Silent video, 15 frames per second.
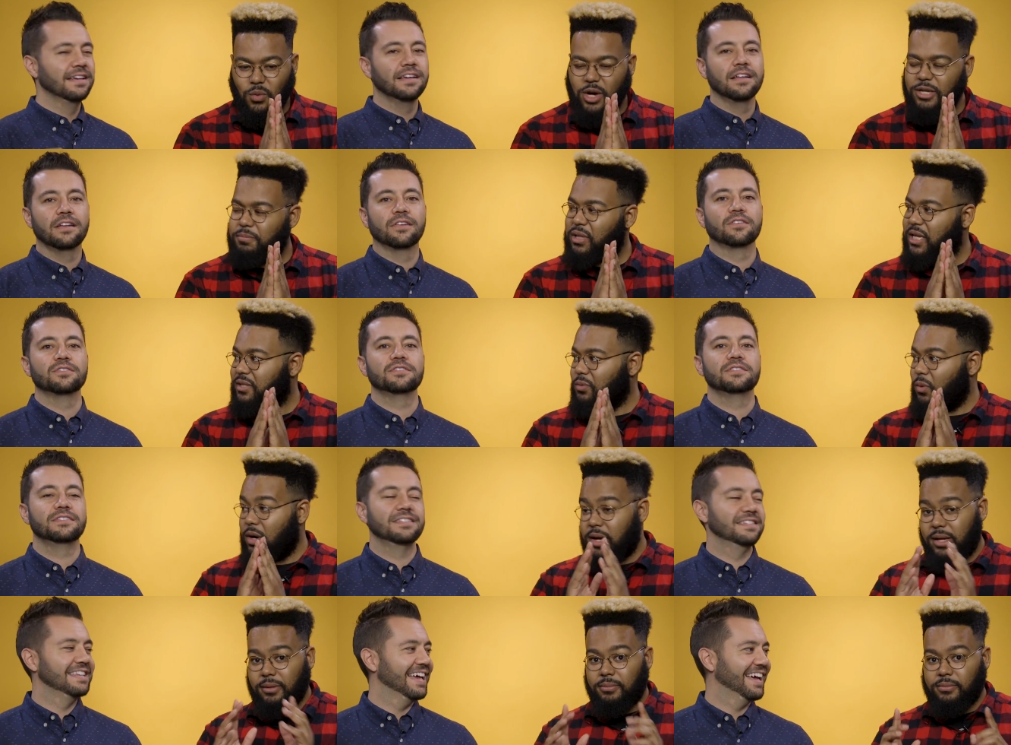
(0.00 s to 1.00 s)
Speaker 1: One plus
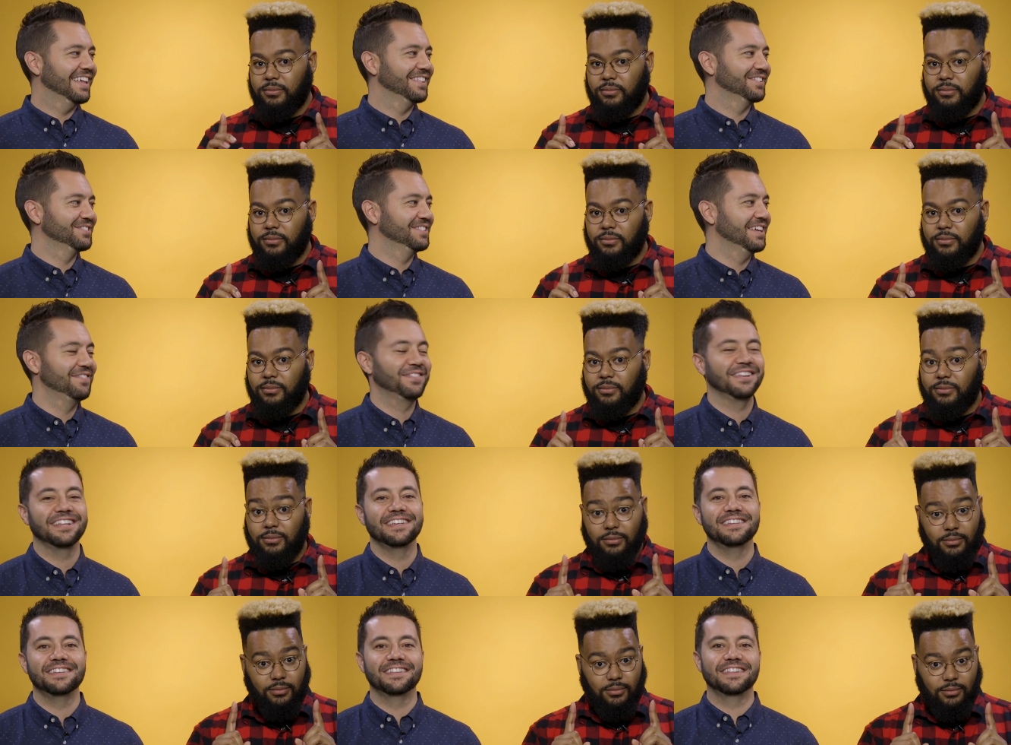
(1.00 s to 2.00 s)
one. Yeah, there's
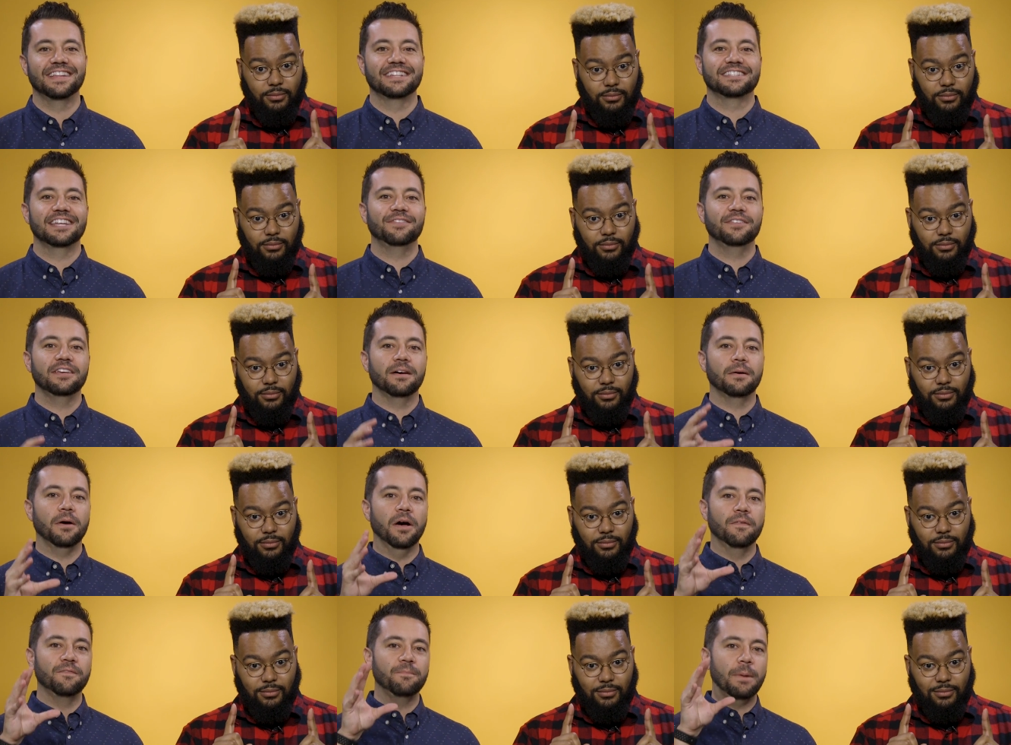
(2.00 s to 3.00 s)
definitely, that's definitely
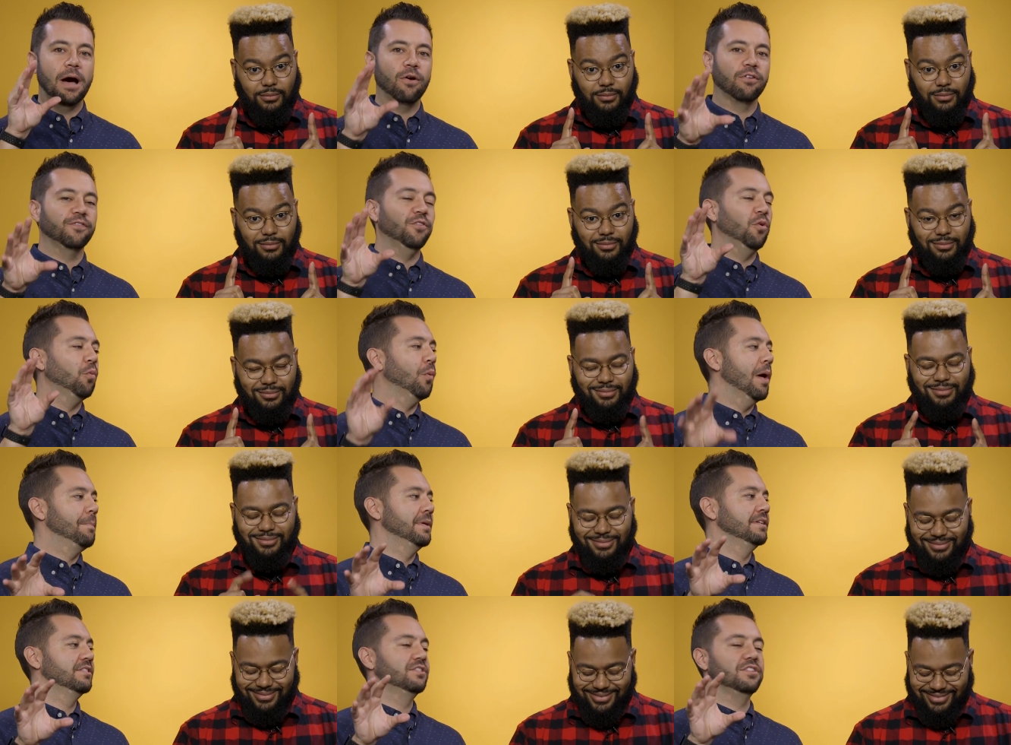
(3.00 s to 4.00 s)
a powerful
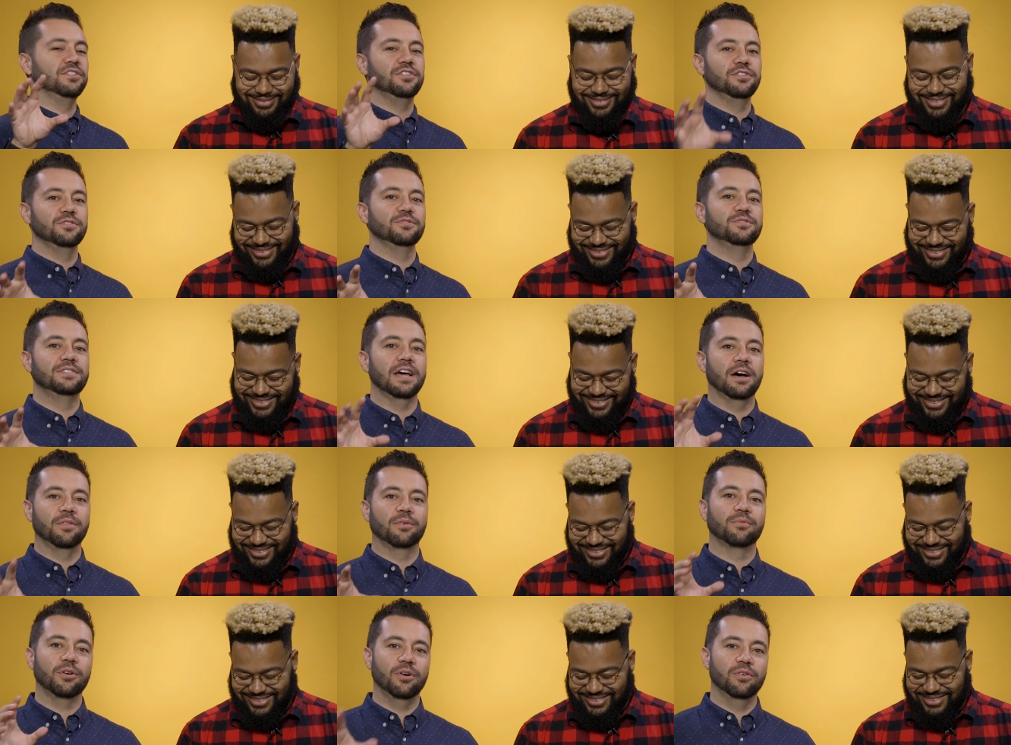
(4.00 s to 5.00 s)
weapon to use
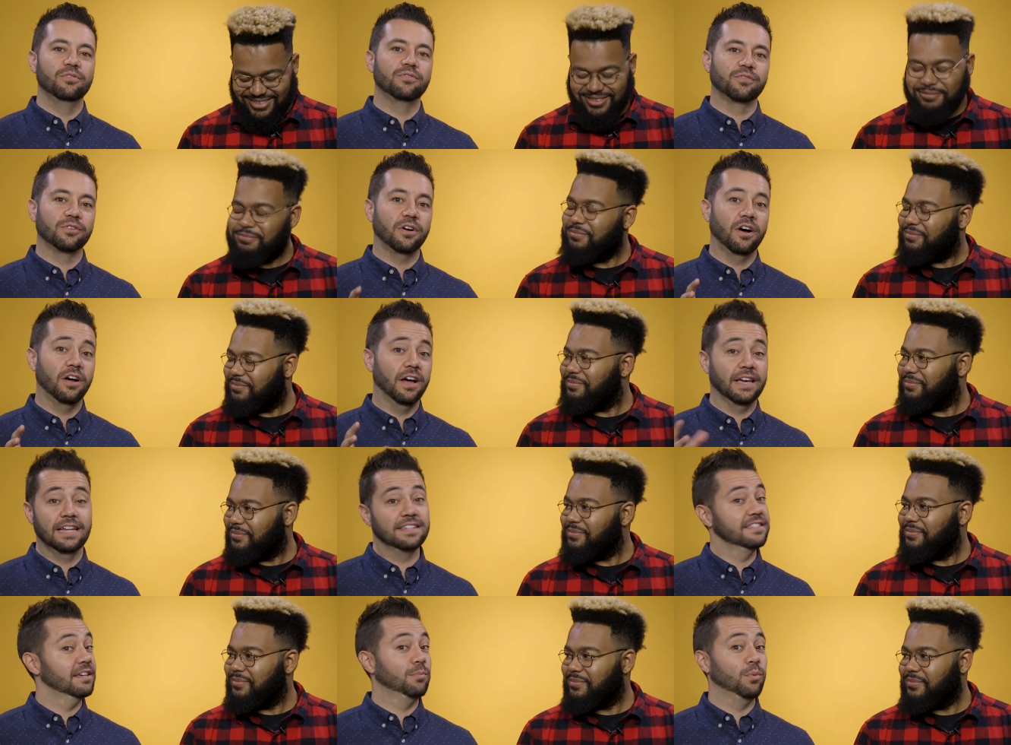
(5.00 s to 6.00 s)
down the road for
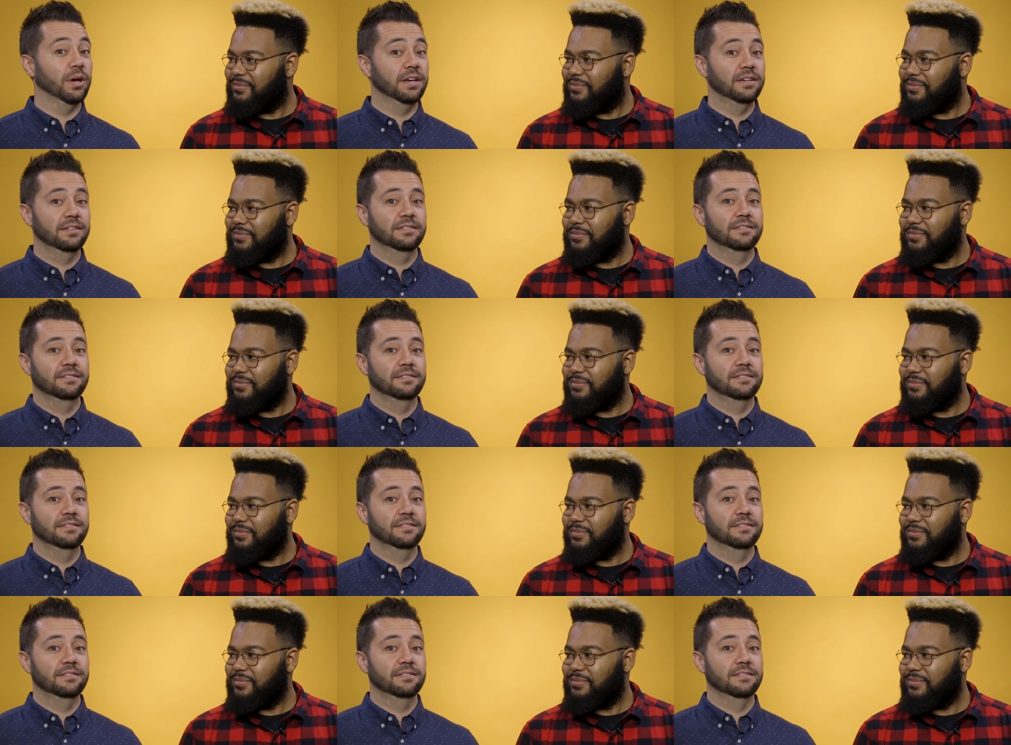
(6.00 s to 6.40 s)
against someone.